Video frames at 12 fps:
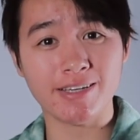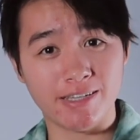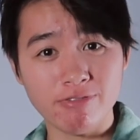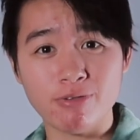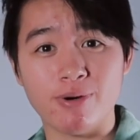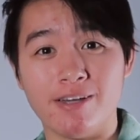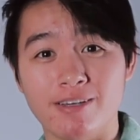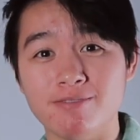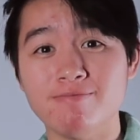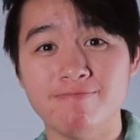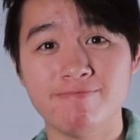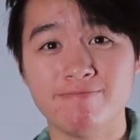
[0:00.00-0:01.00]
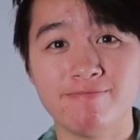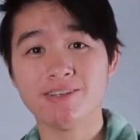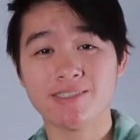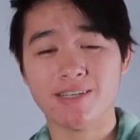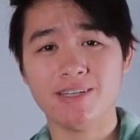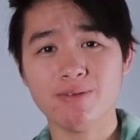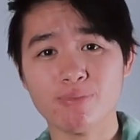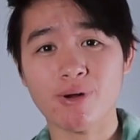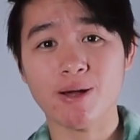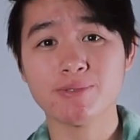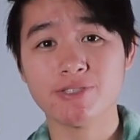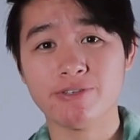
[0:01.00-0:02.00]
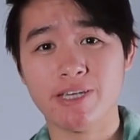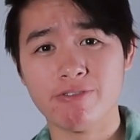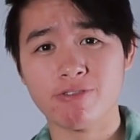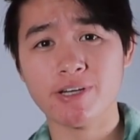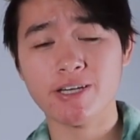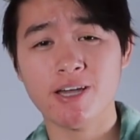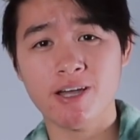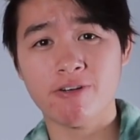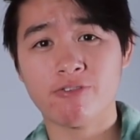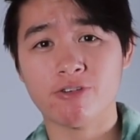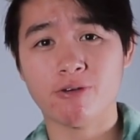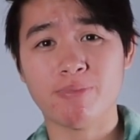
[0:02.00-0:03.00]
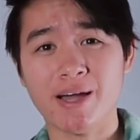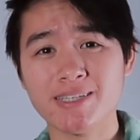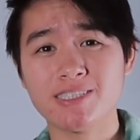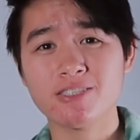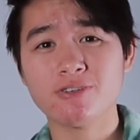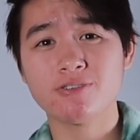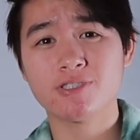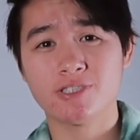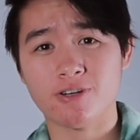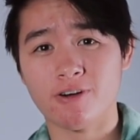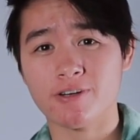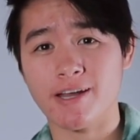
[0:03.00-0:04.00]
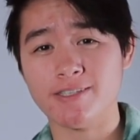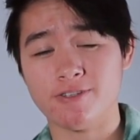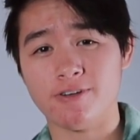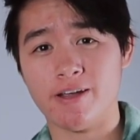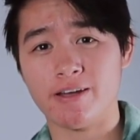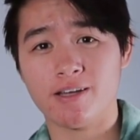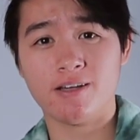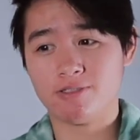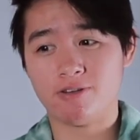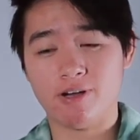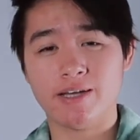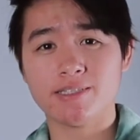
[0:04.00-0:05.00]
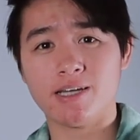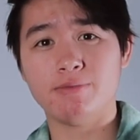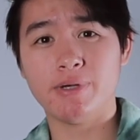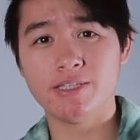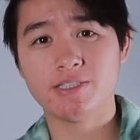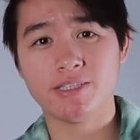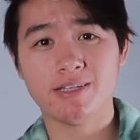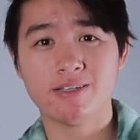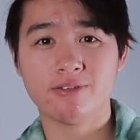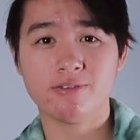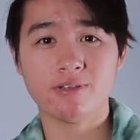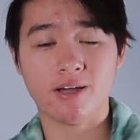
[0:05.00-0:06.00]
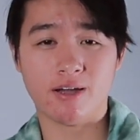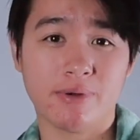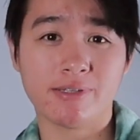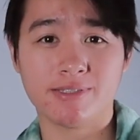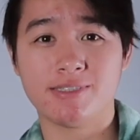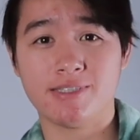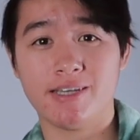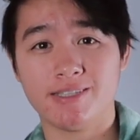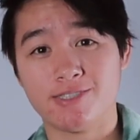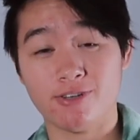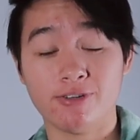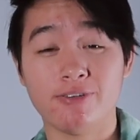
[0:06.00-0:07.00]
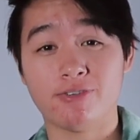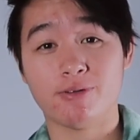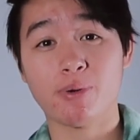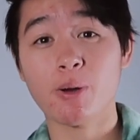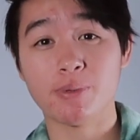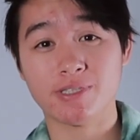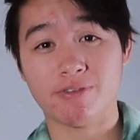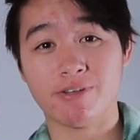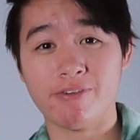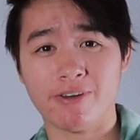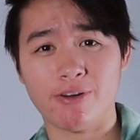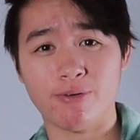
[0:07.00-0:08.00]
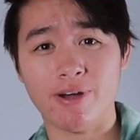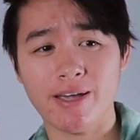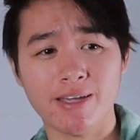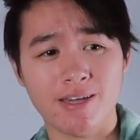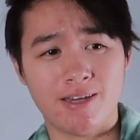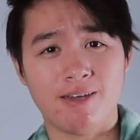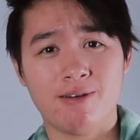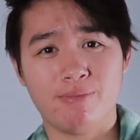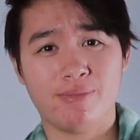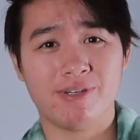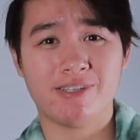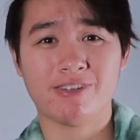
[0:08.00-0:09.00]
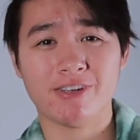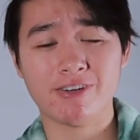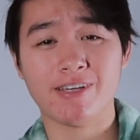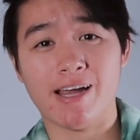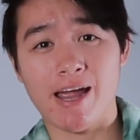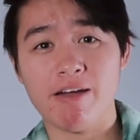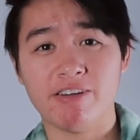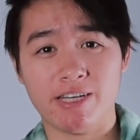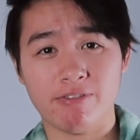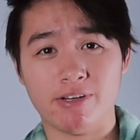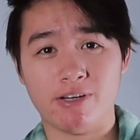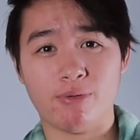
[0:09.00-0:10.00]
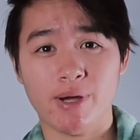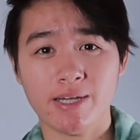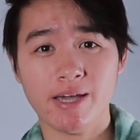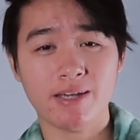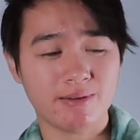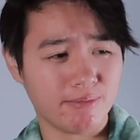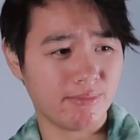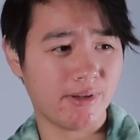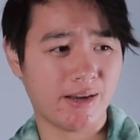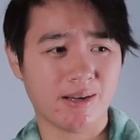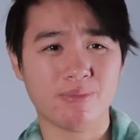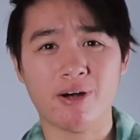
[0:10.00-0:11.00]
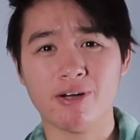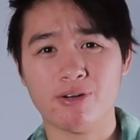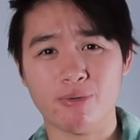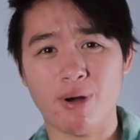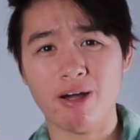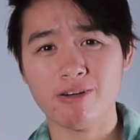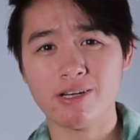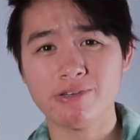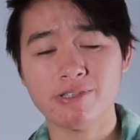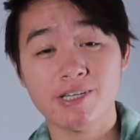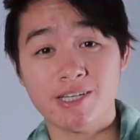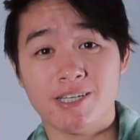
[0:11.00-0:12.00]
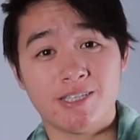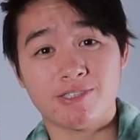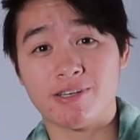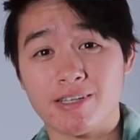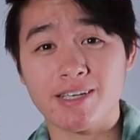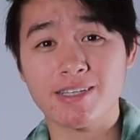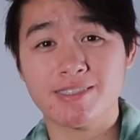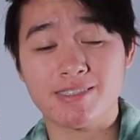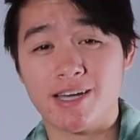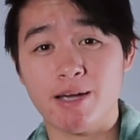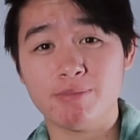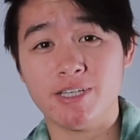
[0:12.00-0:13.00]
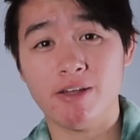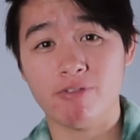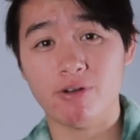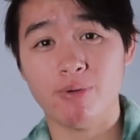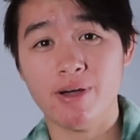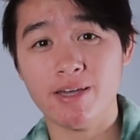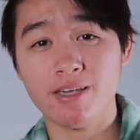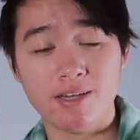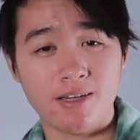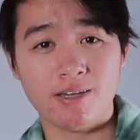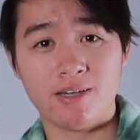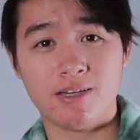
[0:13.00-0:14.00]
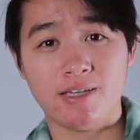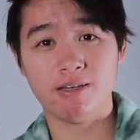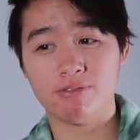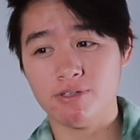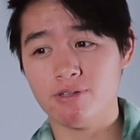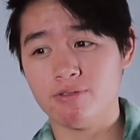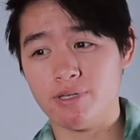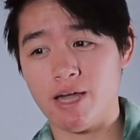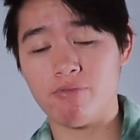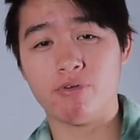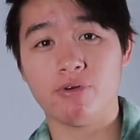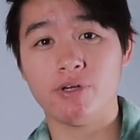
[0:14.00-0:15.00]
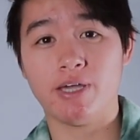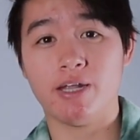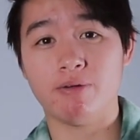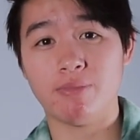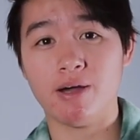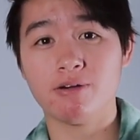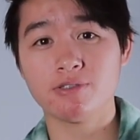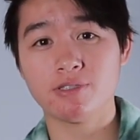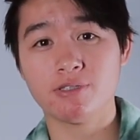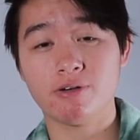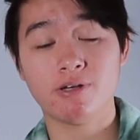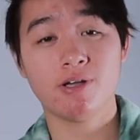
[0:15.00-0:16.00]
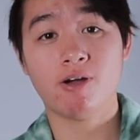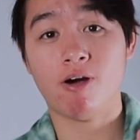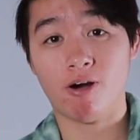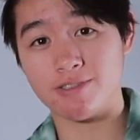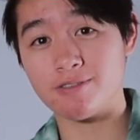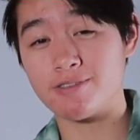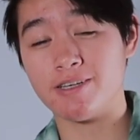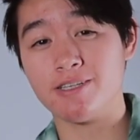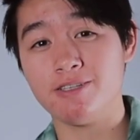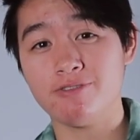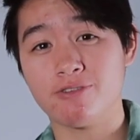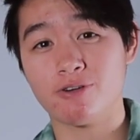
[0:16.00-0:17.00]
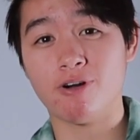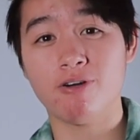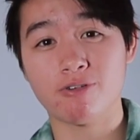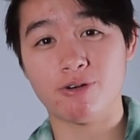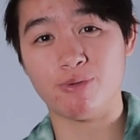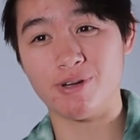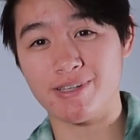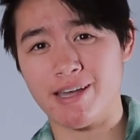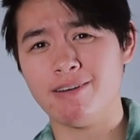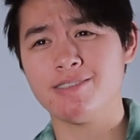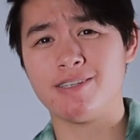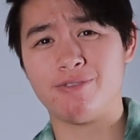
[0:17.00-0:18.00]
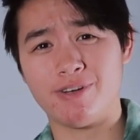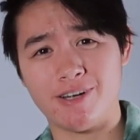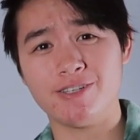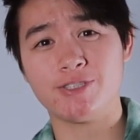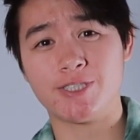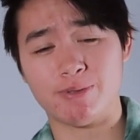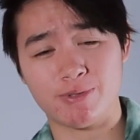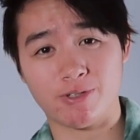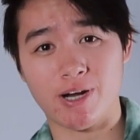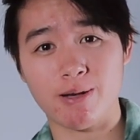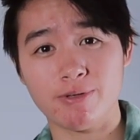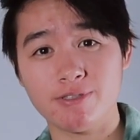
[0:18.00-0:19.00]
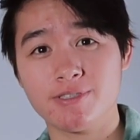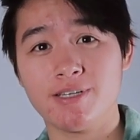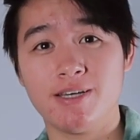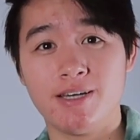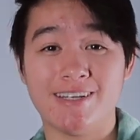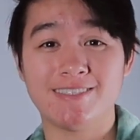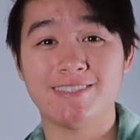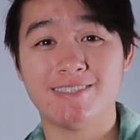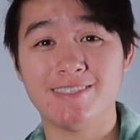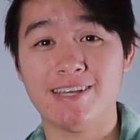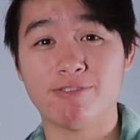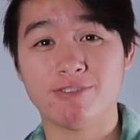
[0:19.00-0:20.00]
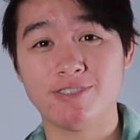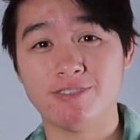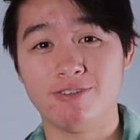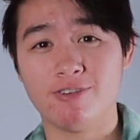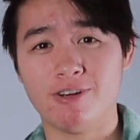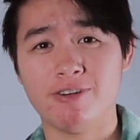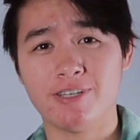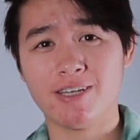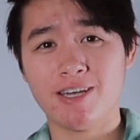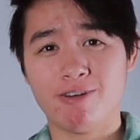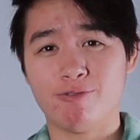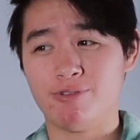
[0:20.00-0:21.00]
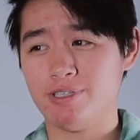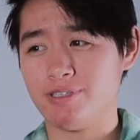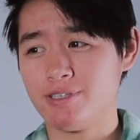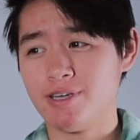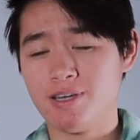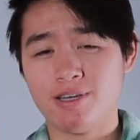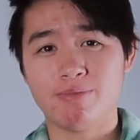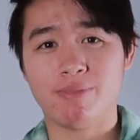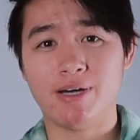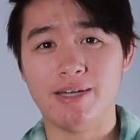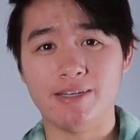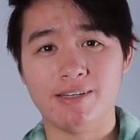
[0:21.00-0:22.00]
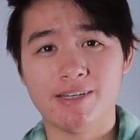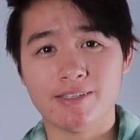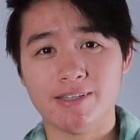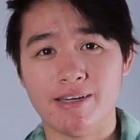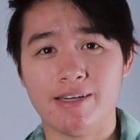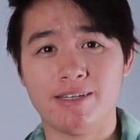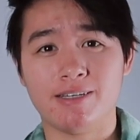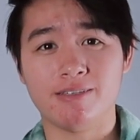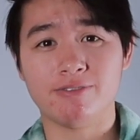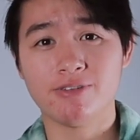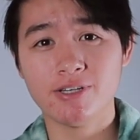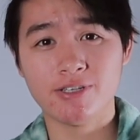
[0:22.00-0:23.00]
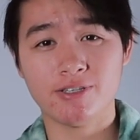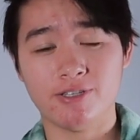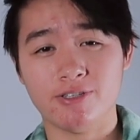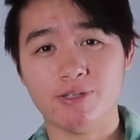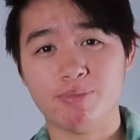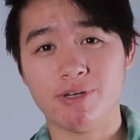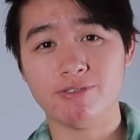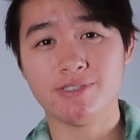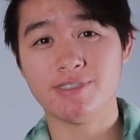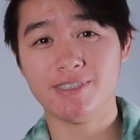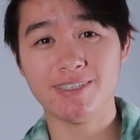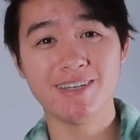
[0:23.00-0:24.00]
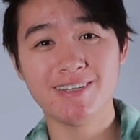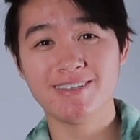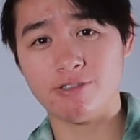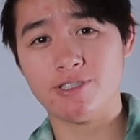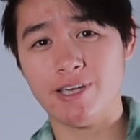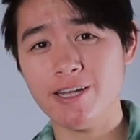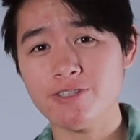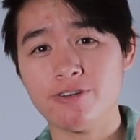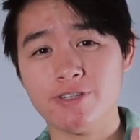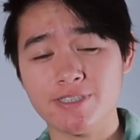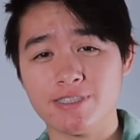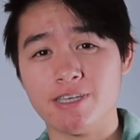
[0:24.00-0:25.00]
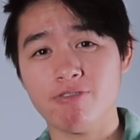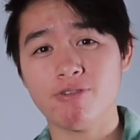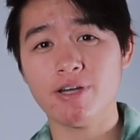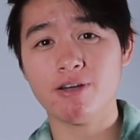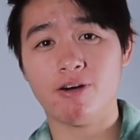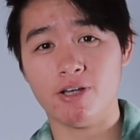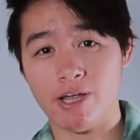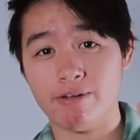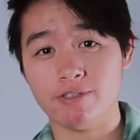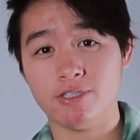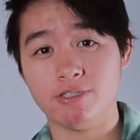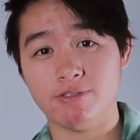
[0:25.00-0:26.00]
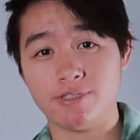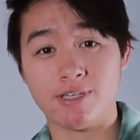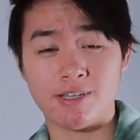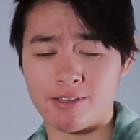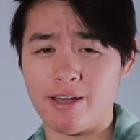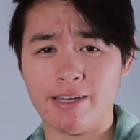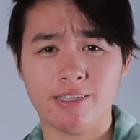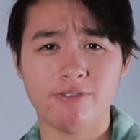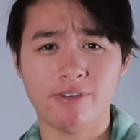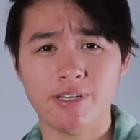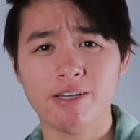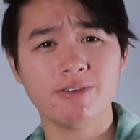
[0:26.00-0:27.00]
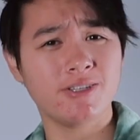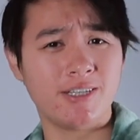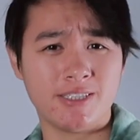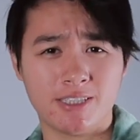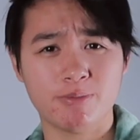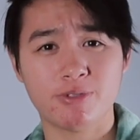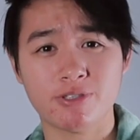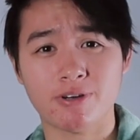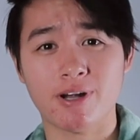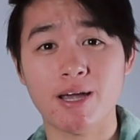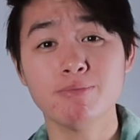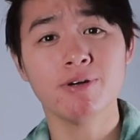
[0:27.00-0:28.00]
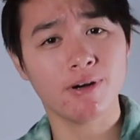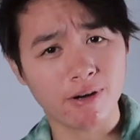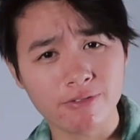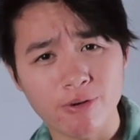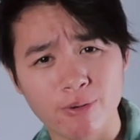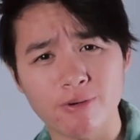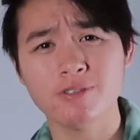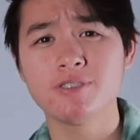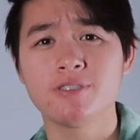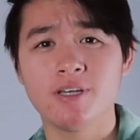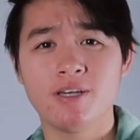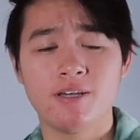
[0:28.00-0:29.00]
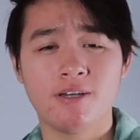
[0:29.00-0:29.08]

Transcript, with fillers: a giveaway. Here's an impromptu giveaway for the Bicycle Stargazer deck. So as I mentioned, I bought this deck solely for the purpose of giving it away, but clearly I haven't given it away yet, and I bought it a while ago, I think it's time to give it away. Even though we haven't really hit a milestone, still thank you for over 1,100 subscribers. Nice to see that we're still growing with my like of good posting. So to enter this giveaway, all you have to do is like the video, subscribe, of course.